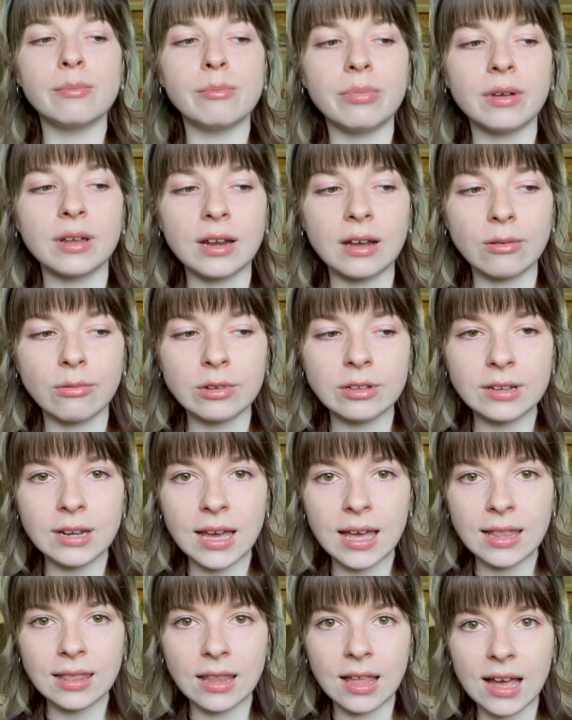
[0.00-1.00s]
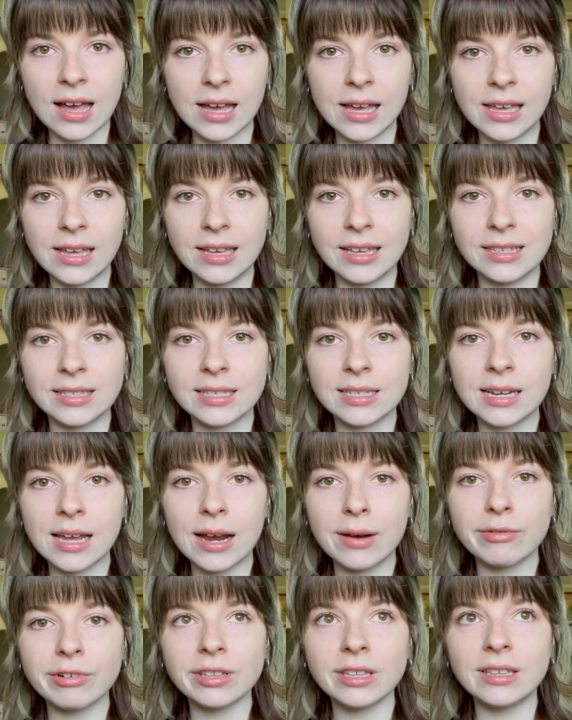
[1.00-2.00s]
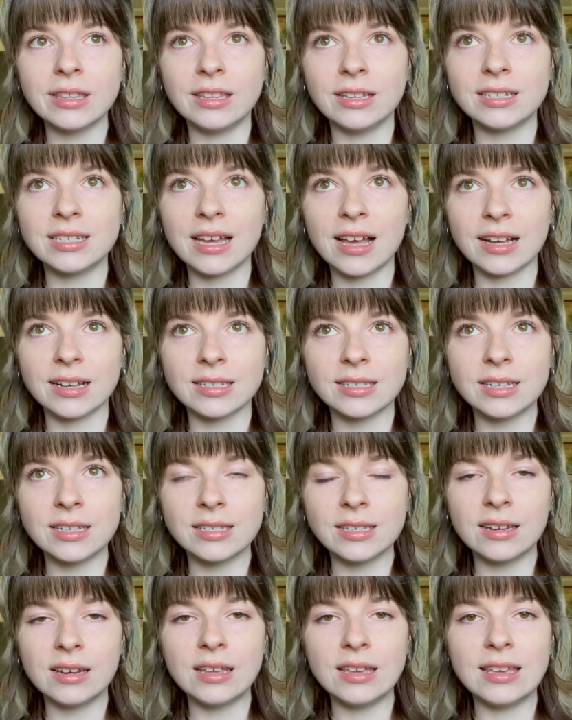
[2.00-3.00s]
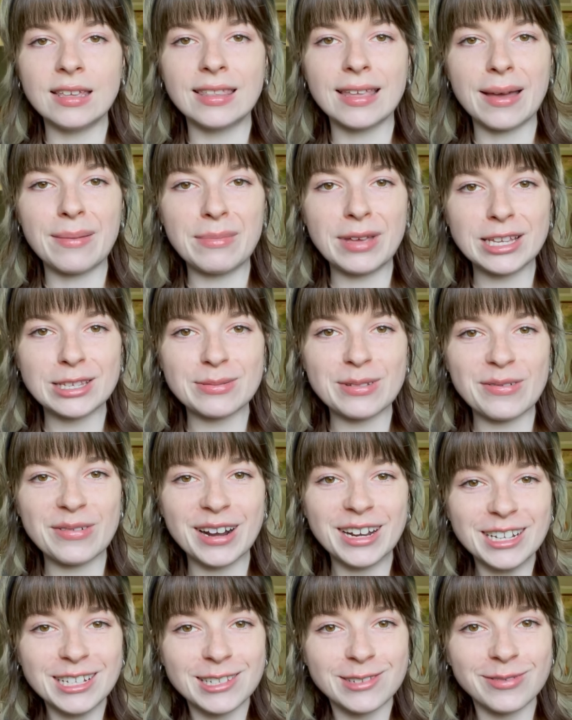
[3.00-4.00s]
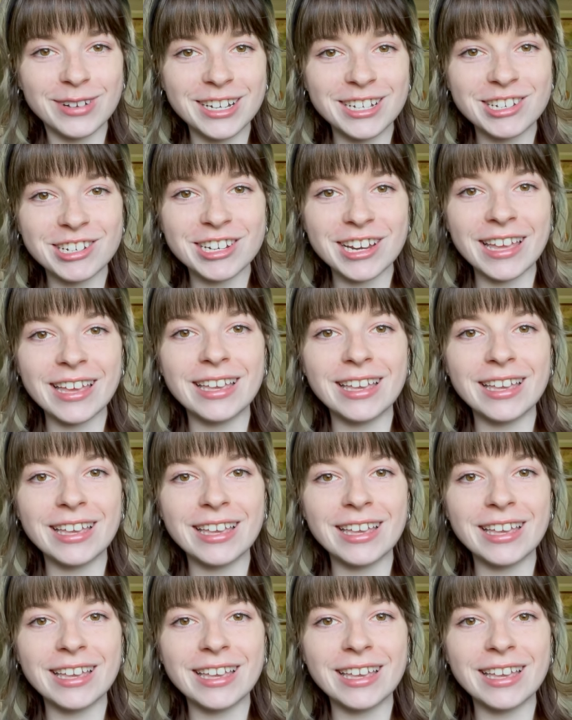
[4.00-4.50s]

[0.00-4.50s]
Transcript: But I will not lie, it's not really the toxicity that makes me want to switch,